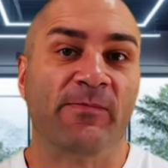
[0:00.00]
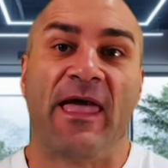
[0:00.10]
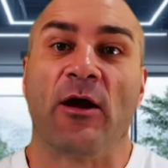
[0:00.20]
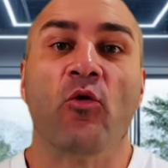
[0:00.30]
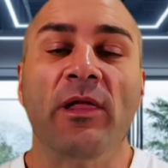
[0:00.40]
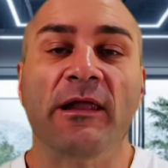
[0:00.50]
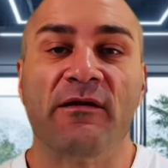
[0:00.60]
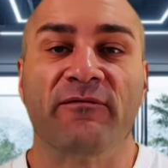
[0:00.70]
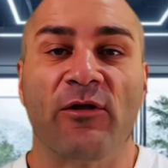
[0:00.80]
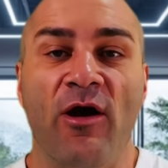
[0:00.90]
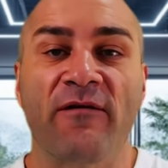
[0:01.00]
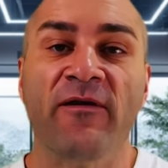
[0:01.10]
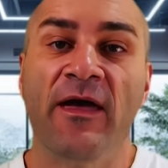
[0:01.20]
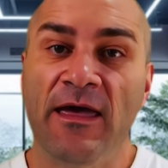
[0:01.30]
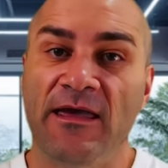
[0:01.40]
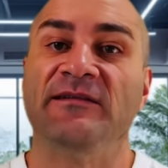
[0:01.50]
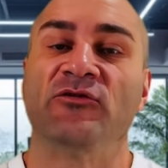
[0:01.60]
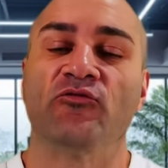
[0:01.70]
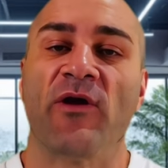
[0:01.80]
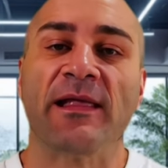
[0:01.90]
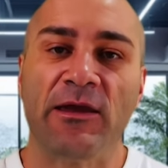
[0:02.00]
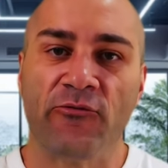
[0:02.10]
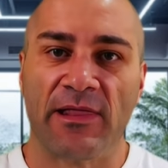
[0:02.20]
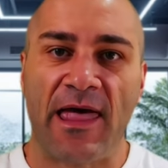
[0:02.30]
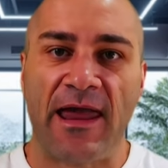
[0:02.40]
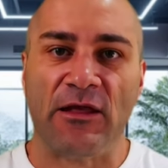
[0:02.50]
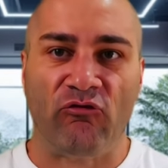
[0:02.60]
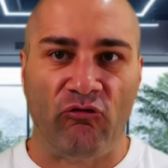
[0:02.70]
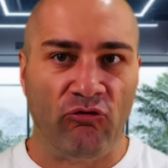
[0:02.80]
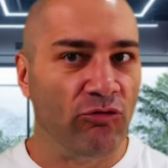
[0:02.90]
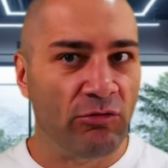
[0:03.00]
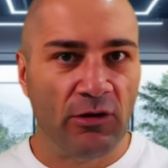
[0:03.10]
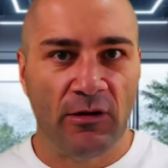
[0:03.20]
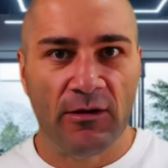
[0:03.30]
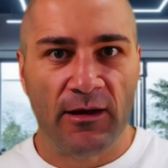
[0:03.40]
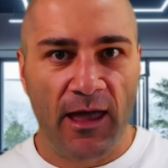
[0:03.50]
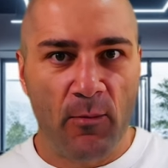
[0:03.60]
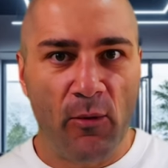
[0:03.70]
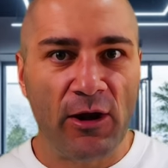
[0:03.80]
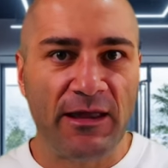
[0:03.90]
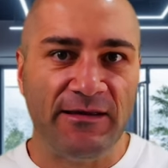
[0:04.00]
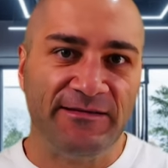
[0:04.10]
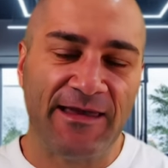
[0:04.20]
our quality of life is directly related to our bodies.